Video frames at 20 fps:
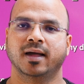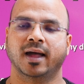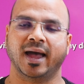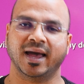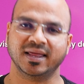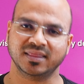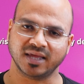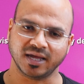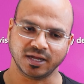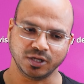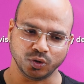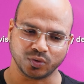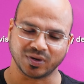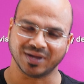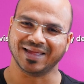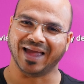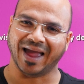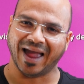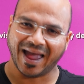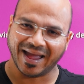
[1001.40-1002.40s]
And then you
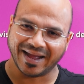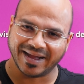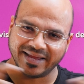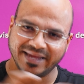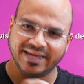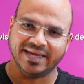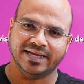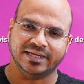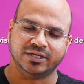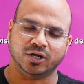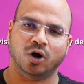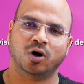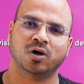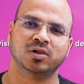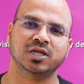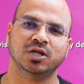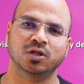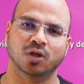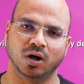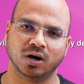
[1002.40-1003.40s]
can aggregate
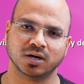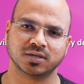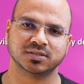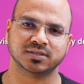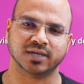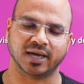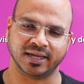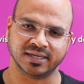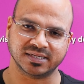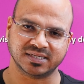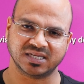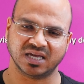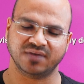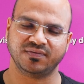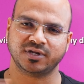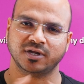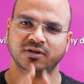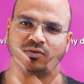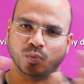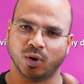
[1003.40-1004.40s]
all the logs and save
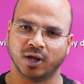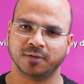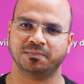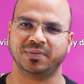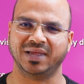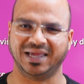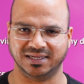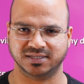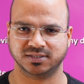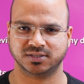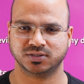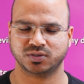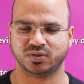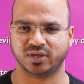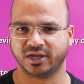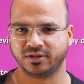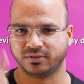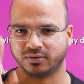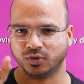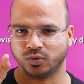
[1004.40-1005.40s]
it in one place so
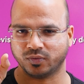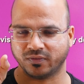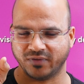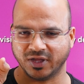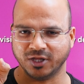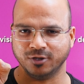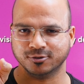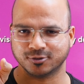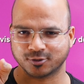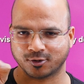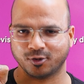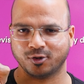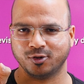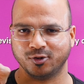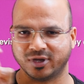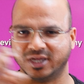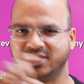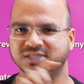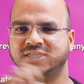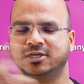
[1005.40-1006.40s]
that you, when you scroll,
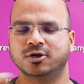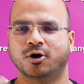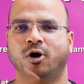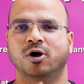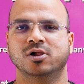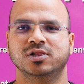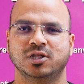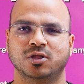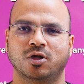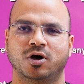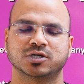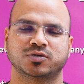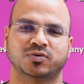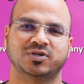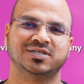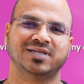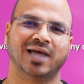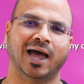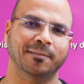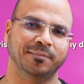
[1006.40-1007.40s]
you can see all the logs,
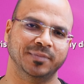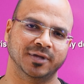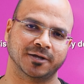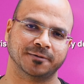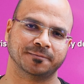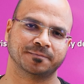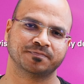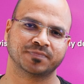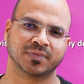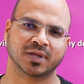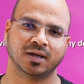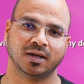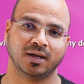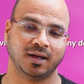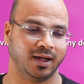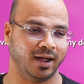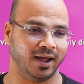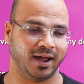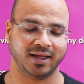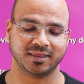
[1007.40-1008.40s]
what is happening.
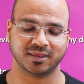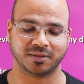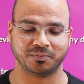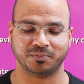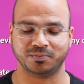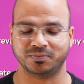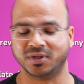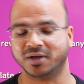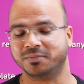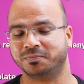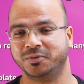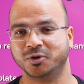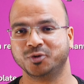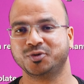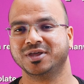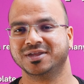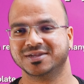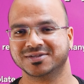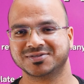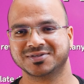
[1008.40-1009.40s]
And the, the
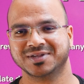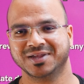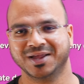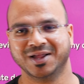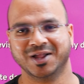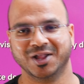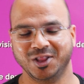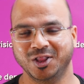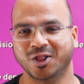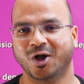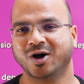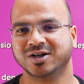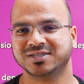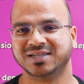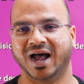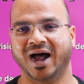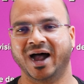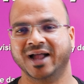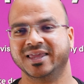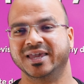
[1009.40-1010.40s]
beauty is logs
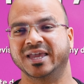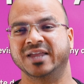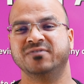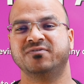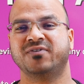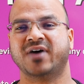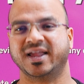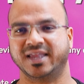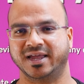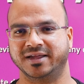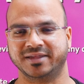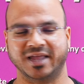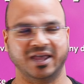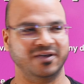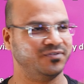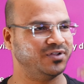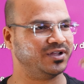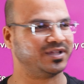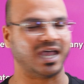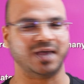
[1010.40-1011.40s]
are infinite.
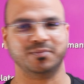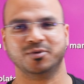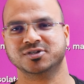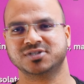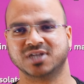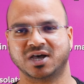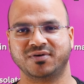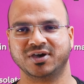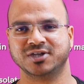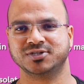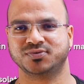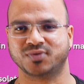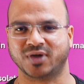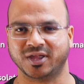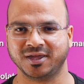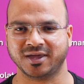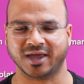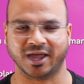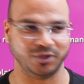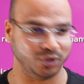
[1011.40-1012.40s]
Every time your server is
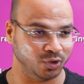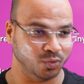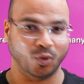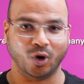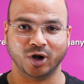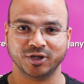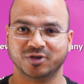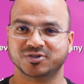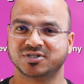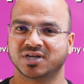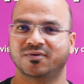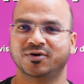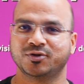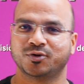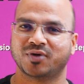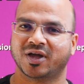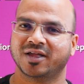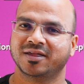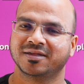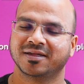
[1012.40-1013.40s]
running and you want your server
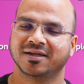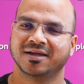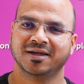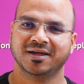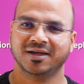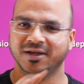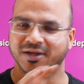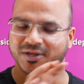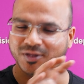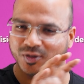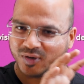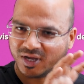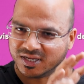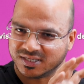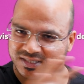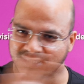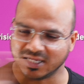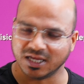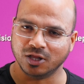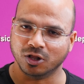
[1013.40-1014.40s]
to run, you can
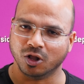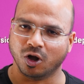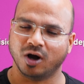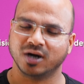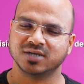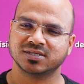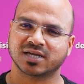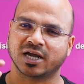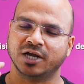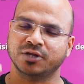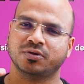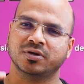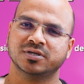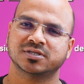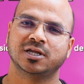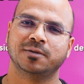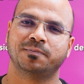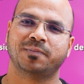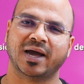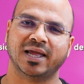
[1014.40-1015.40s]
see logs
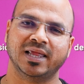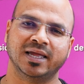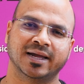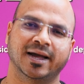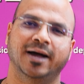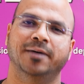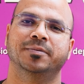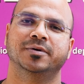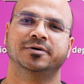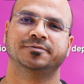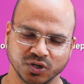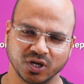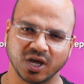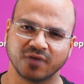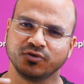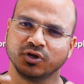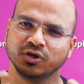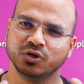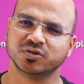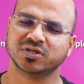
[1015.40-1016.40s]
continuously piling up. So you
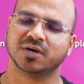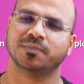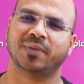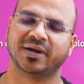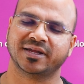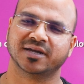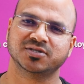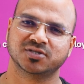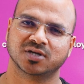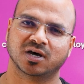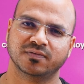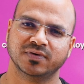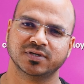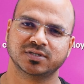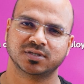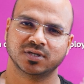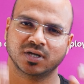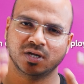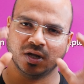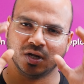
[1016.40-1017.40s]
have to use a better
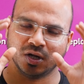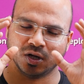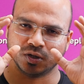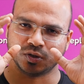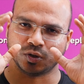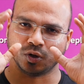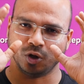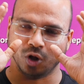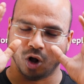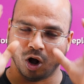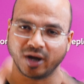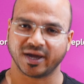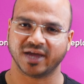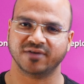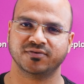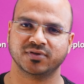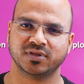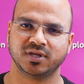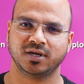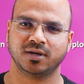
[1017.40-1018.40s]
service to log
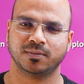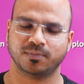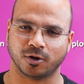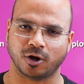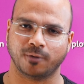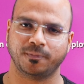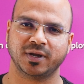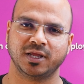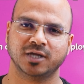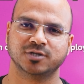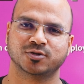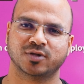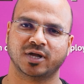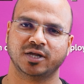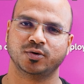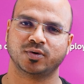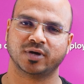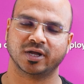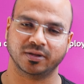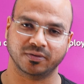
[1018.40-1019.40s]
everything properly so
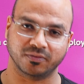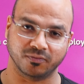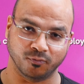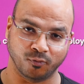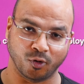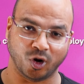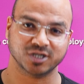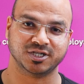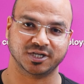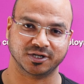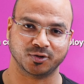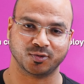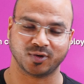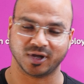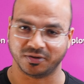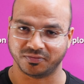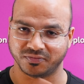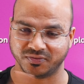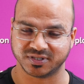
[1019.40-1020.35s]
that you can watch it, you can